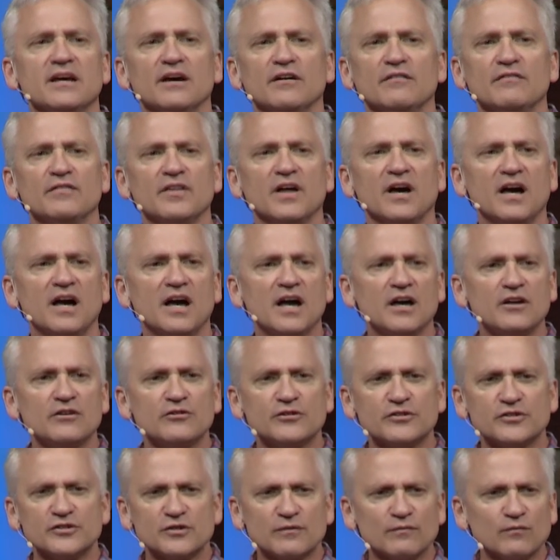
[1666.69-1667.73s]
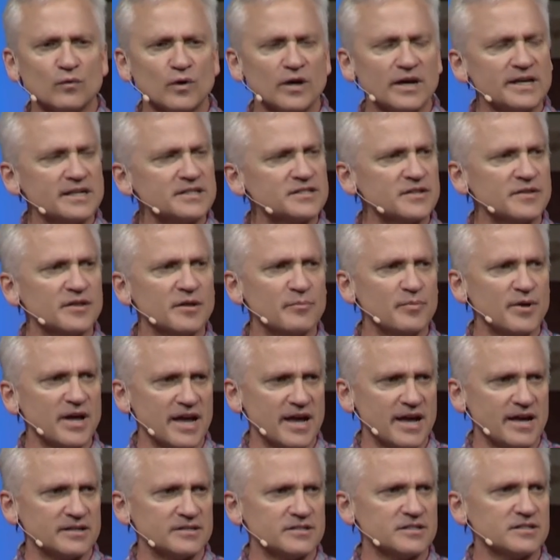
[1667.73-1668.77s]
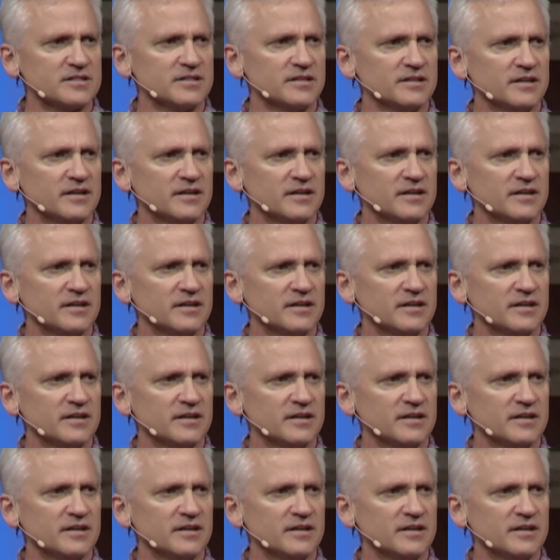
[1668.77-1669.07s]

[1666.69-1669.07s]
of the hundreds of ways in the past